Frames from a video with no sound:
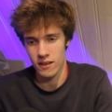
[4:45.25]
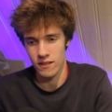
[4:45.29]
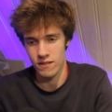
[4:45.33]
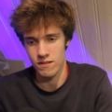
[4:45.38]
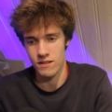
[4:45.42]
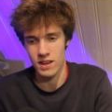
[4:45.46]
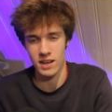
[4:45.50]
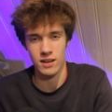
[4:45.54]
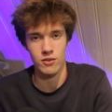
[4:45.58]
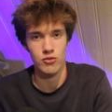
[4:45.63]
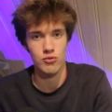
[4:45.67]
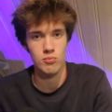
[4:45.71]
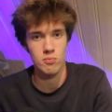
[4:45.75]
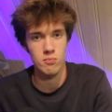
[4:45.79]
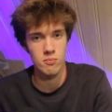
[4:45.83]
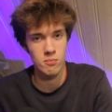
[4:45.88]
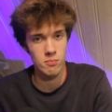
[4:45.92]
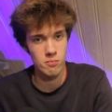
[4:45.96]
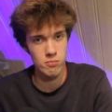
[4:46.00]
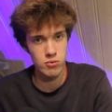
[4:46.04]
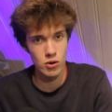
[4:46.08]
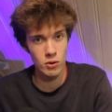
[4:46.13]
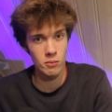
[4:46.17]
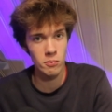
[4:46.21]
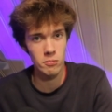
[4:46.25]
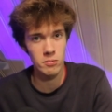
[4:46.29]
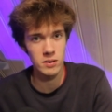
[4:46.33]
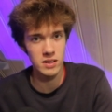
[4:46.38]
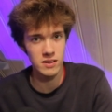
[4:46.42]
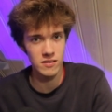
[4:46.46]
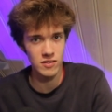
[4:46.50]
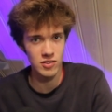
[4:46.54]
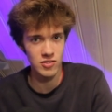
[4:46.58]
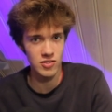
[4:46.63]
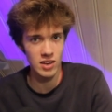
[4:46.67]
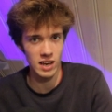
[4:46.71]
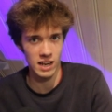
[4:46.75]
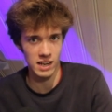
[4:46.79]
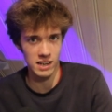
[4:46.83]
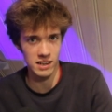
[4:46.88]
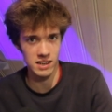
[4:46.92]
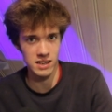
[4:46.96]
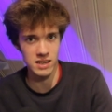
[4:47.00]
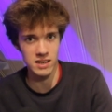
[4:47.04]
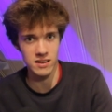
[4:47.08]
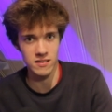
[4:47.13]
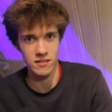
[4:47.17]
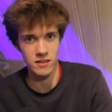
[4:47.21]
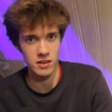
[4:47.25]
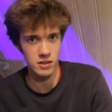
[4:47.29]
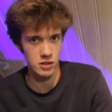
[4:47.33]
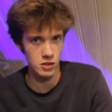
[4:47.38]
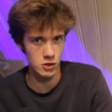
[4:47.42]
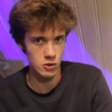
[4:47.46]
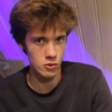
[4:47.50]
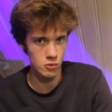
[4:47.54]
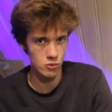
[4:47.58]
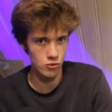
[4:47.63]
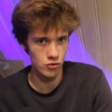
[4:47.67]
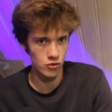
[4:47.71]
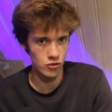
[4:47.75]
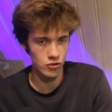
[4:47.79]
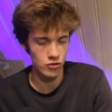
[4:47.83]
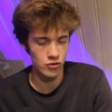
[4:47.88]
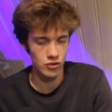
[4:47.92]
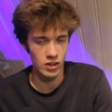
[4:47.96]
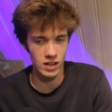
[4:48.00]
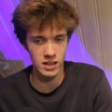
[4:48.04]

that's probably the technique that it uses.